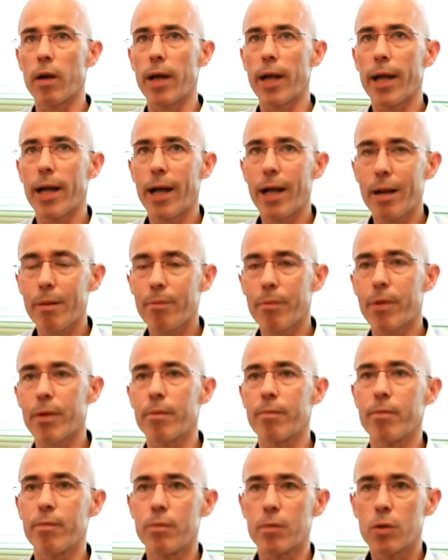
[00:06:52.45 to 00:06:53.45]

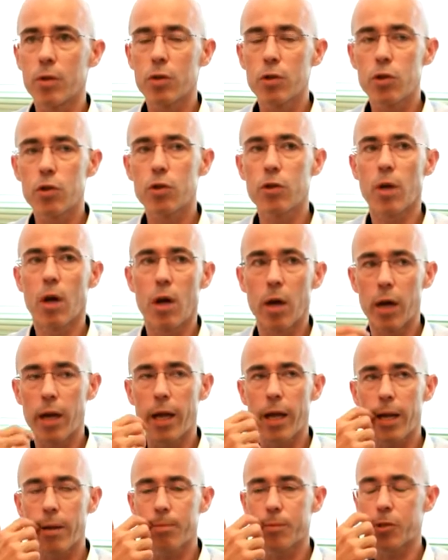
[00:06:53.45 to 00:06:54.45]

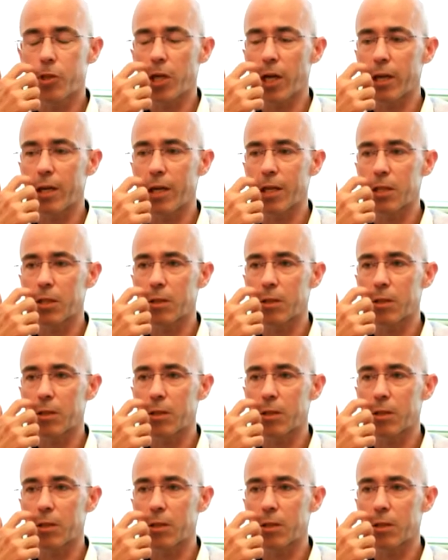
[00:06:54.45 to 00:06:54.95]
help China